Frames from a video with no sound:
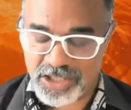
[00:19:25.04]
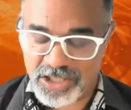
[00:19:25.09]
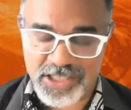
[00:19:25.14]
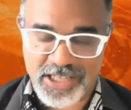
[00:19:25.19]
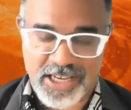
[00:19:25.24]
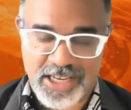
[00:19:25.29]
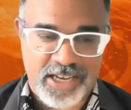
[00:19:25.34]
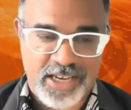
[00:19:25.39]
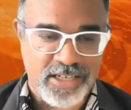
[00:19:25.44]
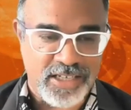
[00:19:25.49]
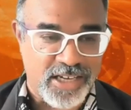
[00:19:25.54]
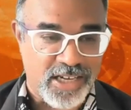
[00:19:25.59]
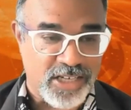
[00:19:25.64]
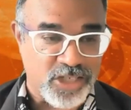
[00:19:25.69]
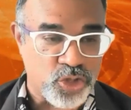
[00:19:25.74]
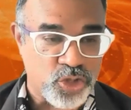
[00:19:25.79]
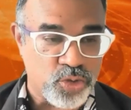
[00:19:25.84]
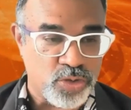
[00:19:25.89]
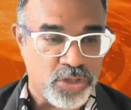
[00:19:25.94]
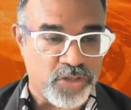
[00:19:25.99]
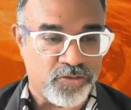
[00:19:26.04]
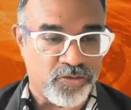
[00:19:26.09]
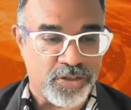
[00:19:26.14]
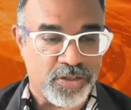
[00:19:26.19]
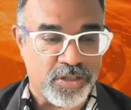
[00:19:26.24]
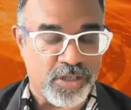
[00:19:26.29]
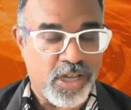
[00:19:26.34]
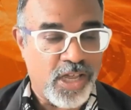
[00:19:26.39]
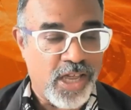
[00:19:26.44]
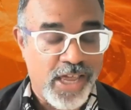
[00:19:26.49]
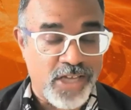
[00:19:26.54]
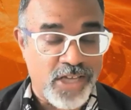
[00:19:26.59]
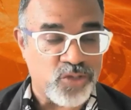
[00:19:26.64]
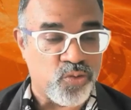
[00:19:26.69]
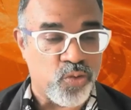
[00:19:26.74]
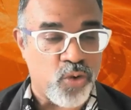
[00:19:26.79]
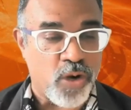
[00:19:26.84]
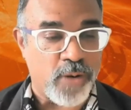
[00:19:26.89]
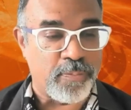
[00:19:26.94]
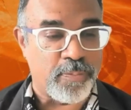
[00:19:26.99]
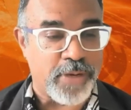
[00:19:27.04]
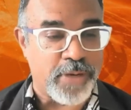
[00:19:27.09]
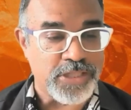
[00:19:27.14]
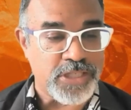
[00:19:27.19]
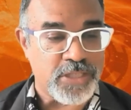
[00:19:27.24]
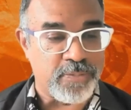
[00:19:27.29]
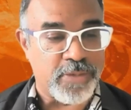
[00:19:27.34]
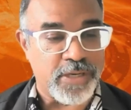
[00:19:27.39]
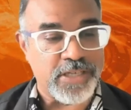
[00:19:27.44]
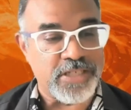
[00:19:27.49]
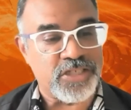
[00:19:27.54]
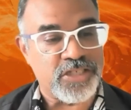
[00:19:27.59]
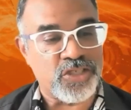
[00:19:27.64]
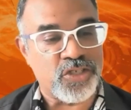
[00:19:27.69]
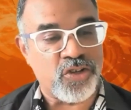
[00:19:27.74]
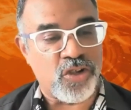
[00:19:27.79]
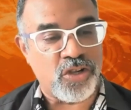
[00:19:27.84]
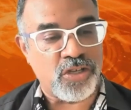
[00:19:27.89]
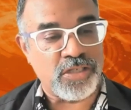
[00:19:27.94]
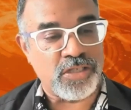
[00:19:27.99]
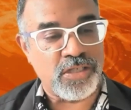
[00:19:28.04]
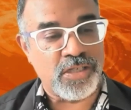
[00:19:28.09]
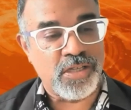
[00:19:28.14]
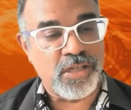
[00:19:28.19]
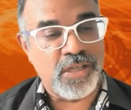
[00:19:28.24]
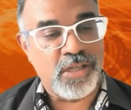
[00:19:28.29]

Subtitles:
scaling as two different, as one budget, but it's not.